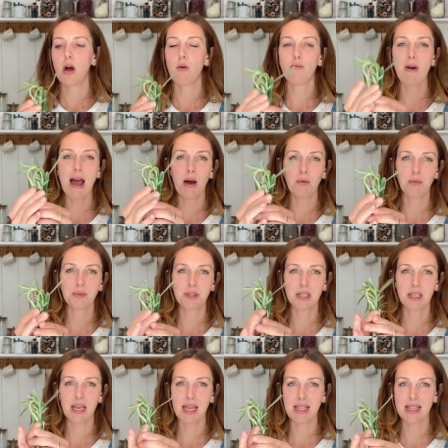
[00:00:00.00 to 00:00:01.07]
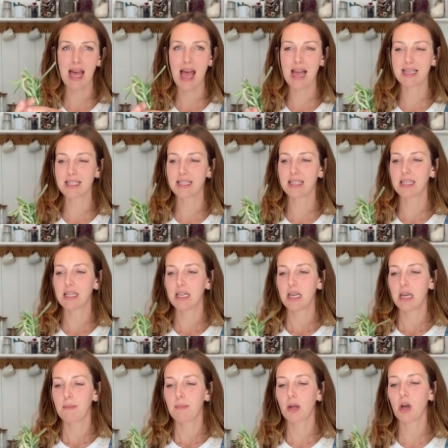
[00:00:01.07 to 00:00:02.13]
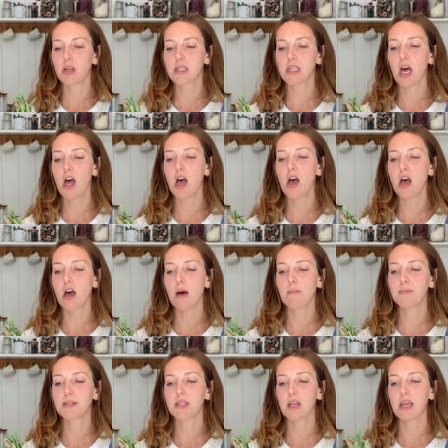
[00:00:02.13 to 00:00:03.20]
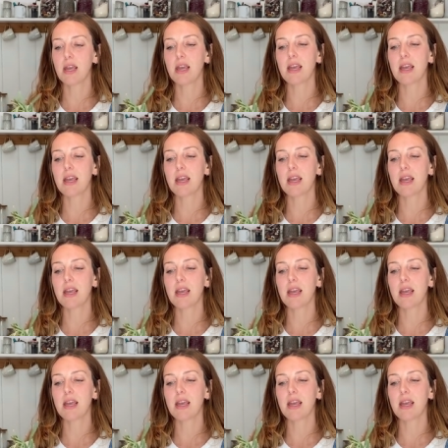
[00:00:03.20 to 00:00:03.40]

around like that because the herbs